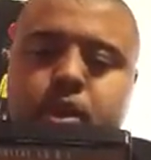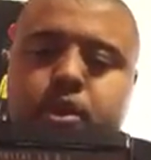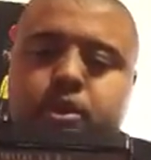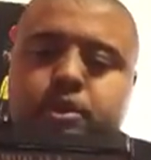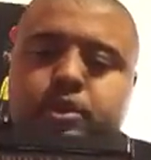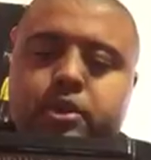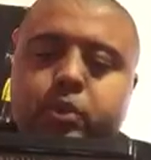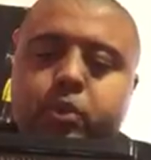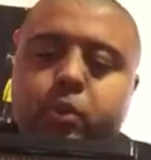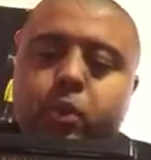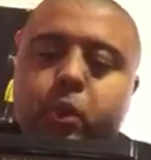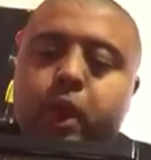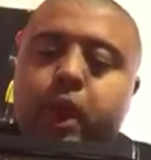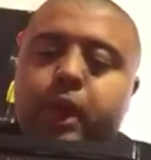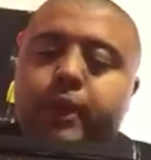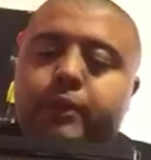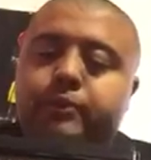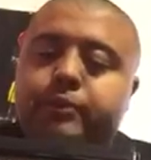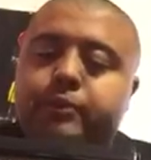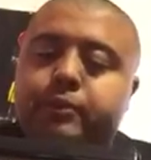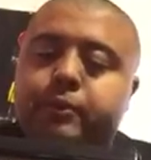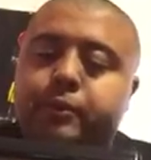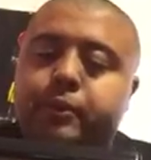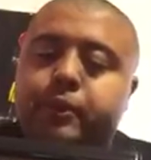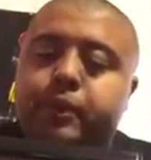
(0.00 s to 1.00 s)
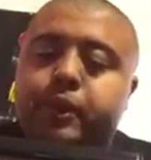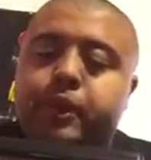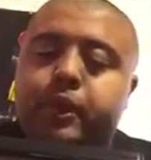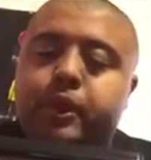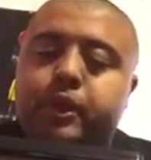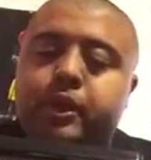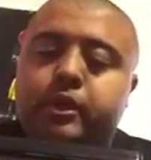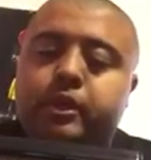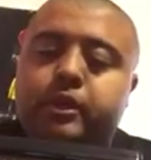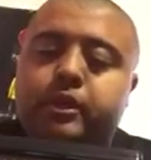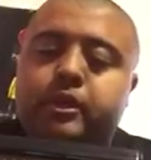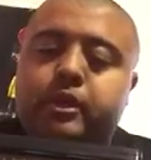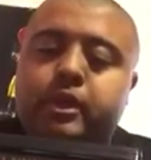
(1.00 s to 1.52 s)
It's in
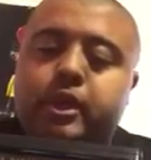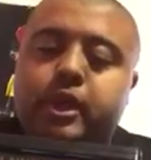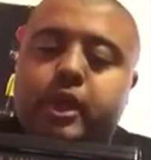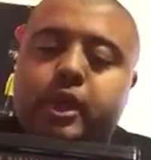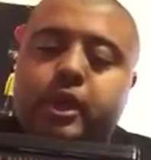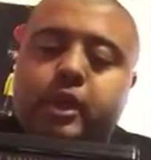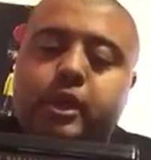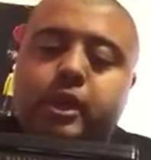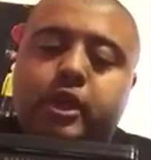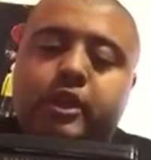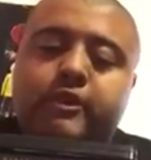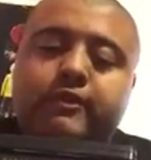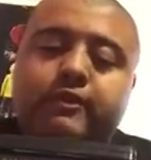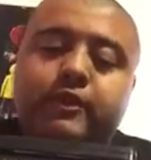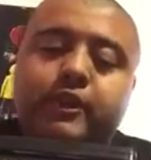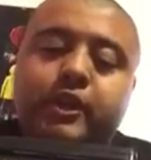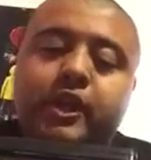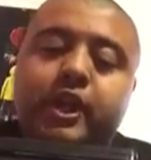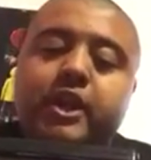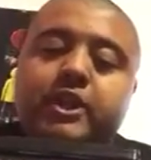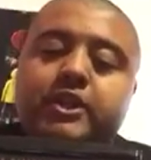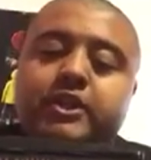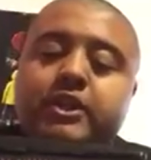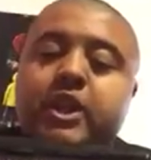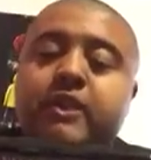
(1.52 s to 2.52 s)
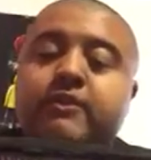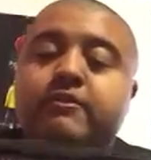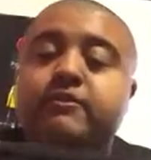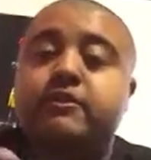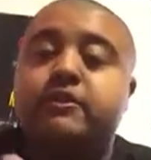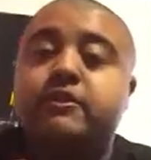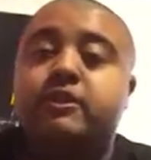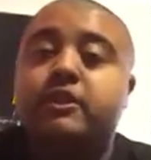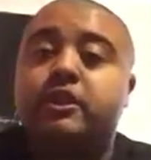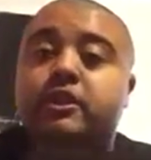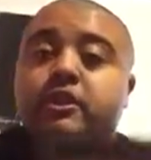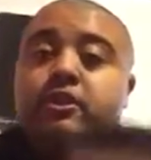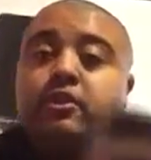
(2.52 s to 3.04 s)
widescreen, and if you guys haven't
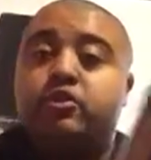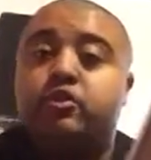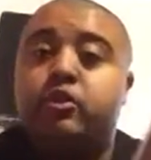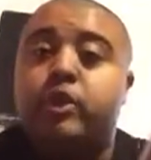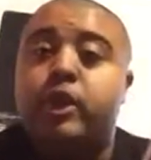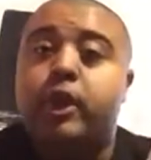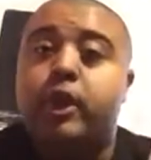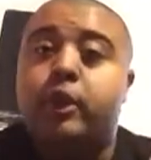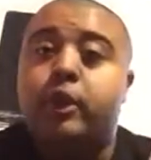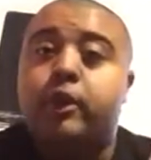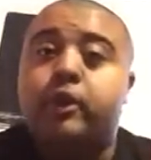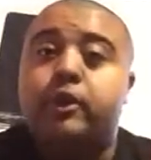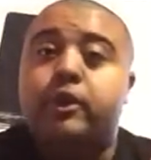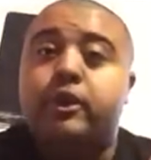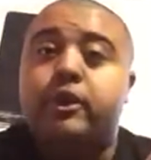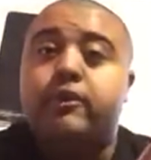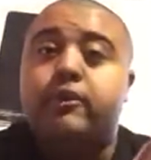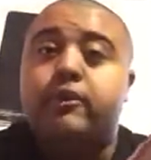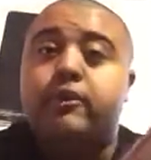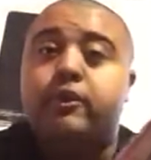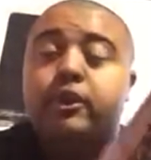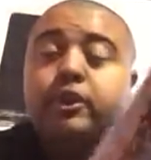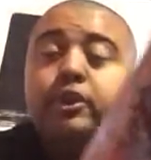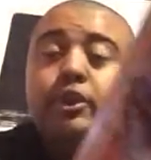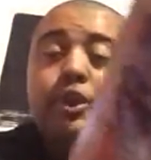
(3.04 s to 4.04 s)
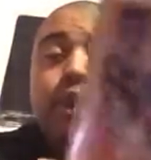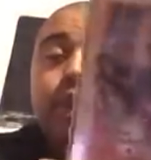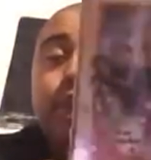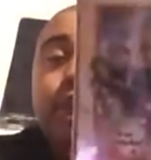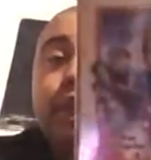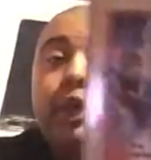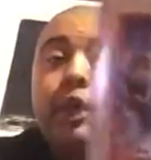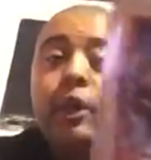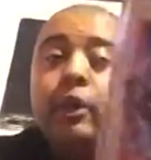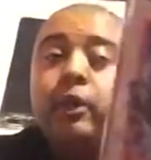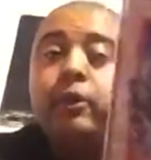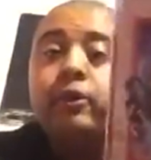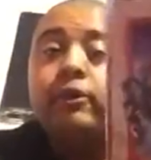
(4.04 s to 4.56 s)
seen the trailer, definitely check it
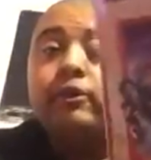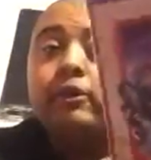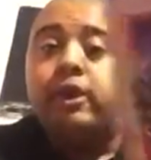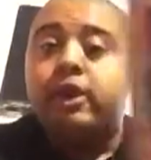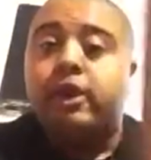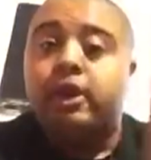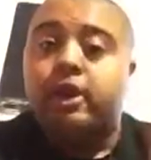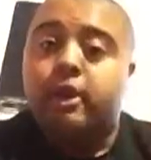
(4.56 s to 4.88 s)
out.